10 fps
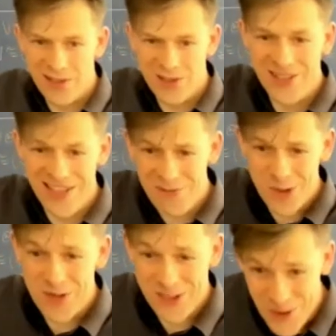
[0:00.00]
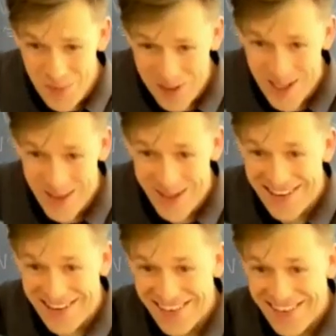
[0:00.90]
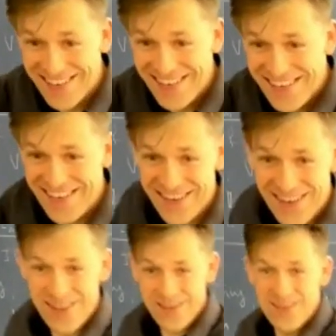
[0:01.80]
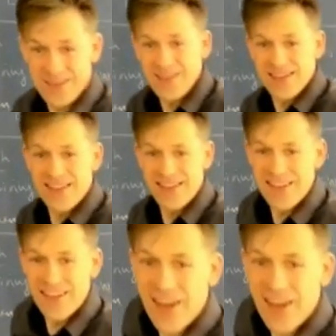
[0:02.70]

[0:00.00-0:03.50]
I, should give you some examples, I think. Uh, sure, go ahead.